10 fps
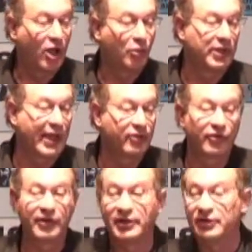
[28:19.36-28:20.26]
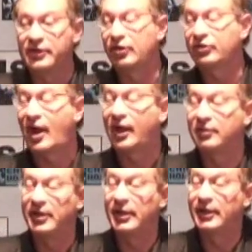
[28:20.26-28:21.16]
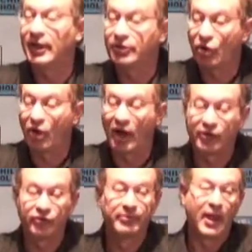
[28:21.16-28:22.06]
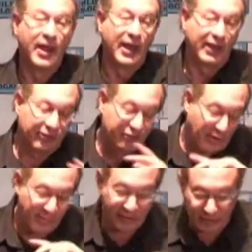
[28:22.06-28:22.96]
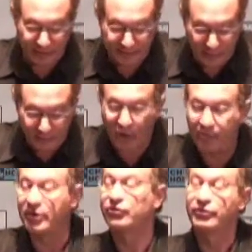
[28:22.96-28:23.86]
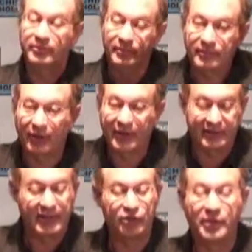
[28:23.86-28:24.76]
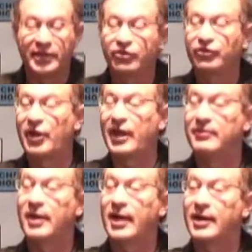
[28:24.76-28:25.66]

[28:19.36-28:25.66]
would enter into the autonomy talks. And as I'll mention in a few moments, they're continuing the same